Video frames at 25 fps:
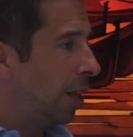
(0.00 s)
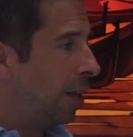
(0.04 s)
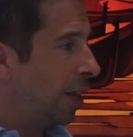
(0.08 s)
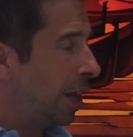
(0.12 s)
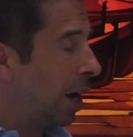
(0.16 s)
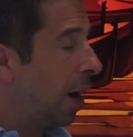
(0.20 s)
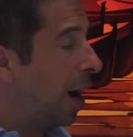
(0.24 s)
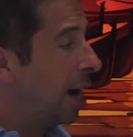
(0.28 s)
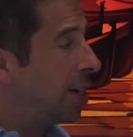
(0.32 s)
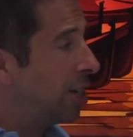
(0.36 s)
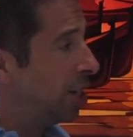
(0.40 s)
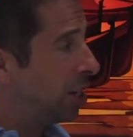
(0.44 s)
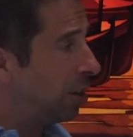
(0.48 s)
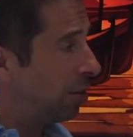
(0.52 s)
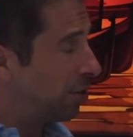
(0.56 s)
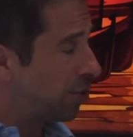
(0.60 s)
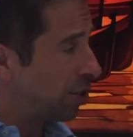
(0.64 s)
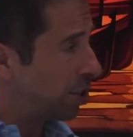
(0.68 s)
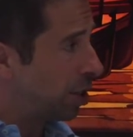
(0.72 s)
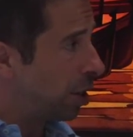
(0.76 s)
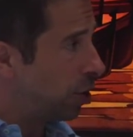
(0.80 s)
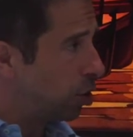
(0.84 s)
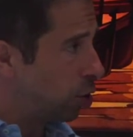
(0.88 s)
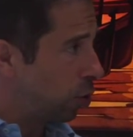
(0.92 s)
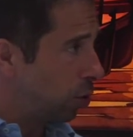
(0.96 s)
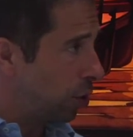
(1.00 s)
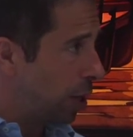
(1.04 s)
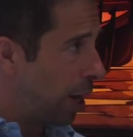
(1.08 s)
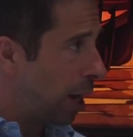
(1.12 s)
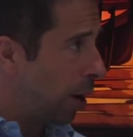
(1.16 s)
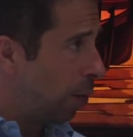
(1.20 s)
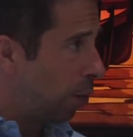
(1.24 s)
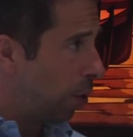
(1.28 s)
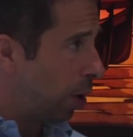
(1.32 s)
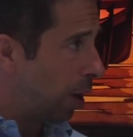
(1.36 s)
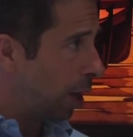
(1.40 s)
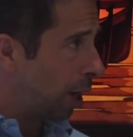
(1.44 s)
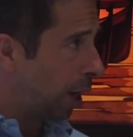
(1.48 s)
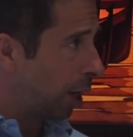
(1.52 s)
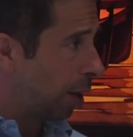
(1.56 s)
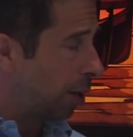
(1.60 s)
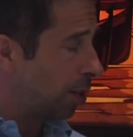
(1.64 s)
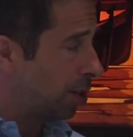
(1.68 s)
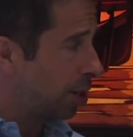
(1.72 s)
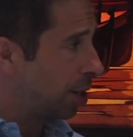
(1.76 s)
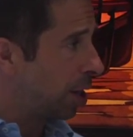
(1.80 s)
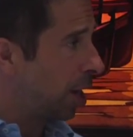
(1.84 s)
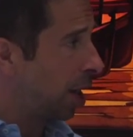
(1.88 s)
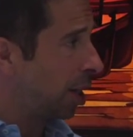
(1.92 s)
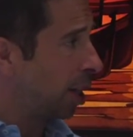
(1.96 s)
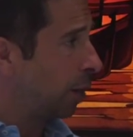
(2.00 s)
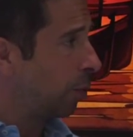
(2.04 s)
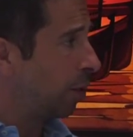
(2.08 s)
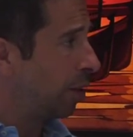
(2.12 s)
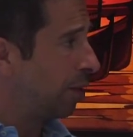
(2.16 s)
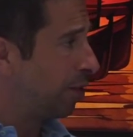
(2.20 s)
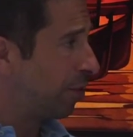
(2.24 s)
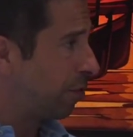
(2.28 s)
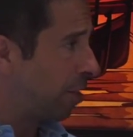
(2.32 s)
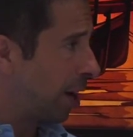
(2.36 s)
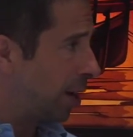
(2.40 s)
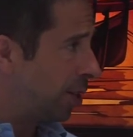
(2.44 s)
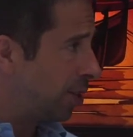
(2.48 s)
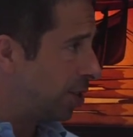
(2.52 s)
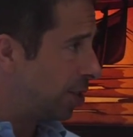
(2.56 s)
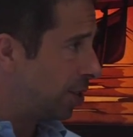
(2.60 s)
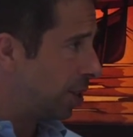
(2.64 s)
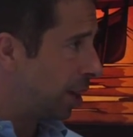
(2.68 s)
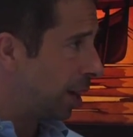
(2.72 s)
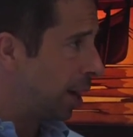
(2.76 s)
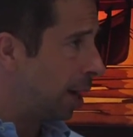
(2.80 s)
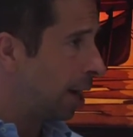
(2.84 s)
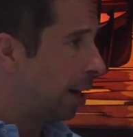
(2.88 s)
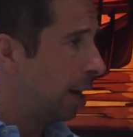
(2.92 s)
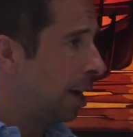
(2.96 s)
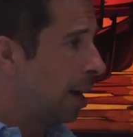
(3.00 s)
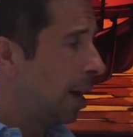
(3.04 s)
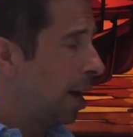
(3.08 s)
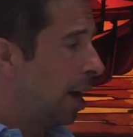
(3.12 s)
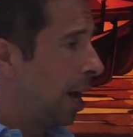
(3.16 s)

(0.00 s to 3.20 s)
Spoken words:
the idea of social networking that started with Friendster